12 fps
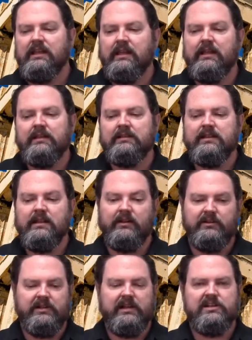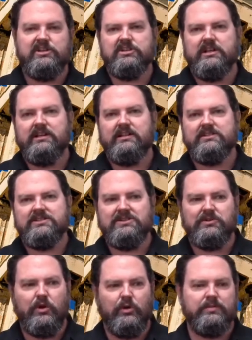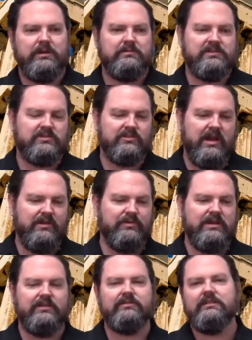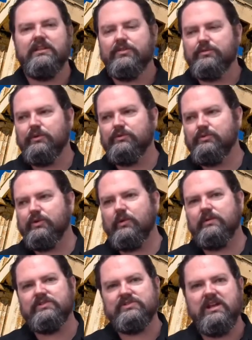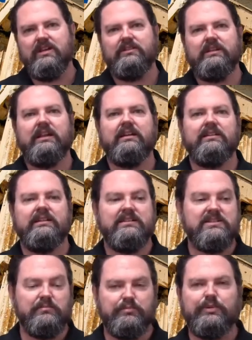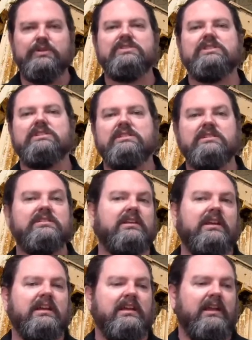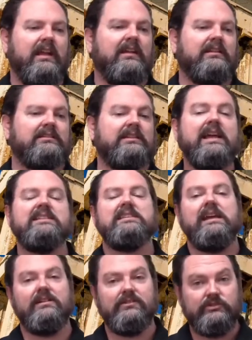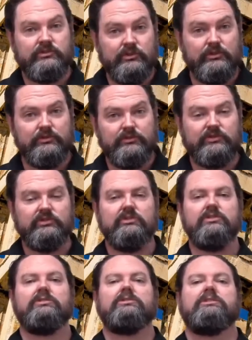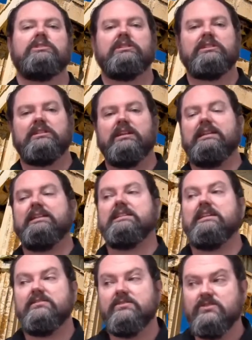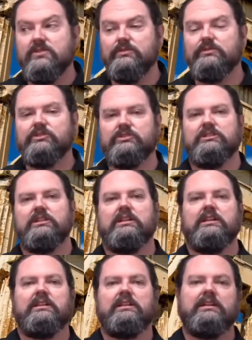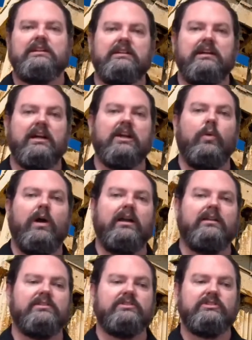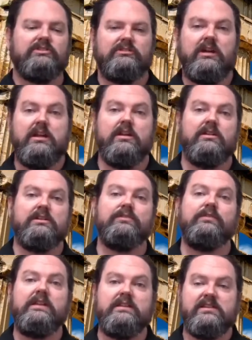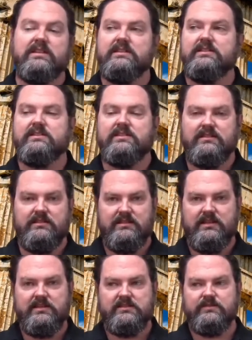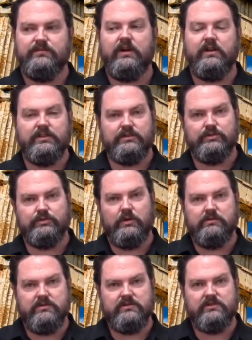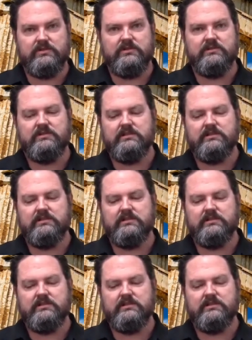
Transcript: and the hundred-handed giants, you know, open up this great rift, and they throw Kronos down there, and he's imprisoned, and that's how Zeus, and that's how Zeus uh, acquires or defeats his his father Kronos.